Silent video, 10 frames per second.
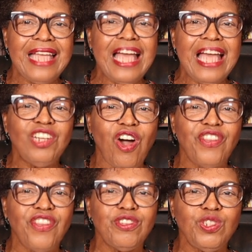and
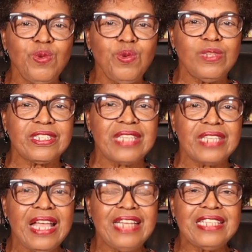other
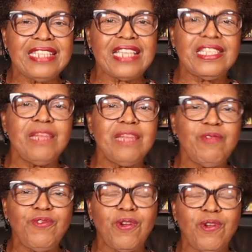tools. And as I said
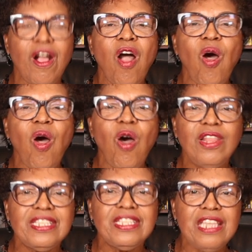before,
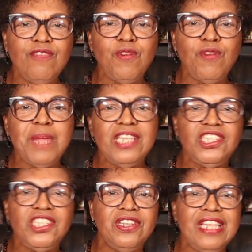all this
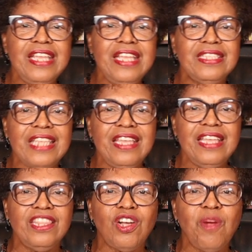information is
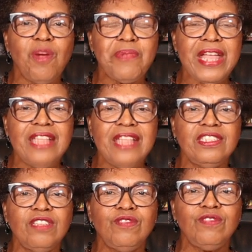in the
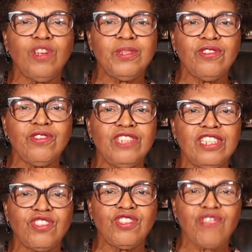comprehensive job
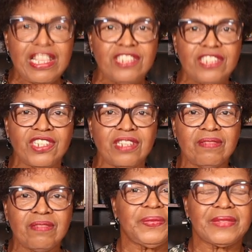searching strategy.
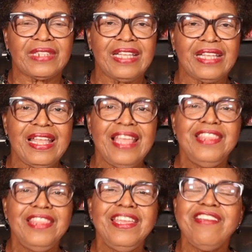
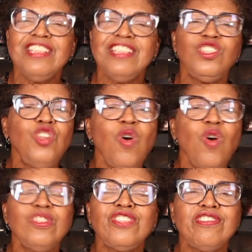There is
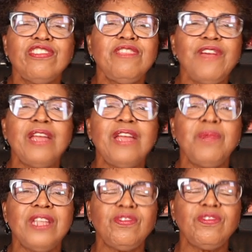no
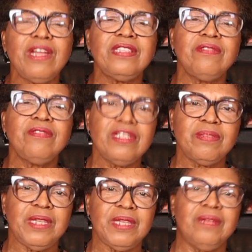certified way to write a
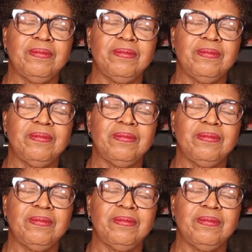resume,